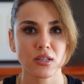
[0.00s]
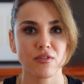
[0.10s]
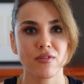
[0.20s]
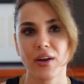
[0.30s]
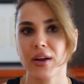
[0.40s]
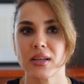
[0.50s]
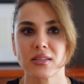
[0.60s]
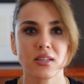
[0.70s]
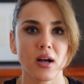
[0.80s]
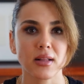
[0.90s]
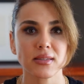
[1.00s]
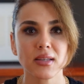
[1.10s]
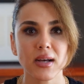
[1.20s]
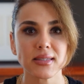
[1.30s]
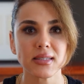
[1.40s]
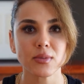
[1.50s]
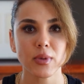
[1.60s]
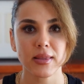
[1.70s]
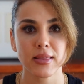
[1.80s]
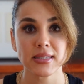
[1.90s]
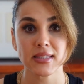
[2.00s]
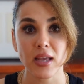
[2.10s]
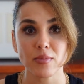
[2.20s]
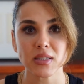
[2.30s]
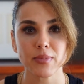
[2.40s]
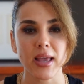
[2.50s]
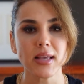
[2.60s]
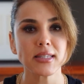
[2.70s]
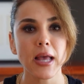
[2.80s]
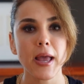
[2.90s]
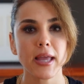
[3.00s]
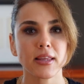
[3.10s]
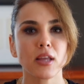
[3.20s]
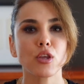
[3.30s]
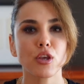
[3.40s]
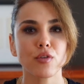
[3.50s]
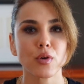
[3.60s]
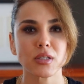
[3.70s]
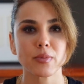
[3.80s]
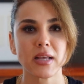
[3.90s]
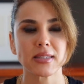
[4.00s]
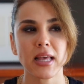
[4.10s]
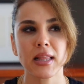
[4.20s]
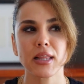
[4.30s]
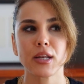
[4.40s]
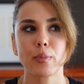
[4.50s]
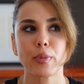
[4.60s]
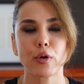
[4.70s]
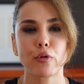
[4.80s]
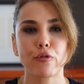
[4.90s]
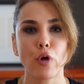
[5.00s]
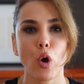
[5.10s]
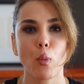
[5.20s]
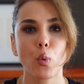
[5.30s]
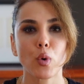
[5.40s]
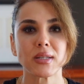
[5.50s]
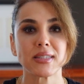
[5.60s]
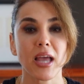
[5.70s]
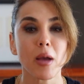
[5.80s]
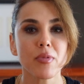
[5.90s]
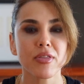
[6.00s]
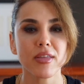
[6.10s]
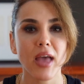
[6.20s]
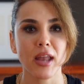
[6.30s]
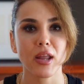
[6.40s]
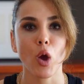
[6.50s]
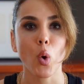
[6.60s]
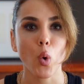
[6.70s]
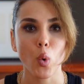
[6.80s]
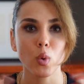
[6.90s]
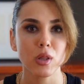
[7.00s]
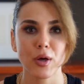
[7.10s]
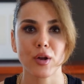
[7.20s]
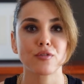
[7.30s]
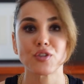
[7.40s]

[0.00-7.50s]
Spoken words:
of various tile sizes within the same space, it can give your space a little bit of more depth and a whole lot of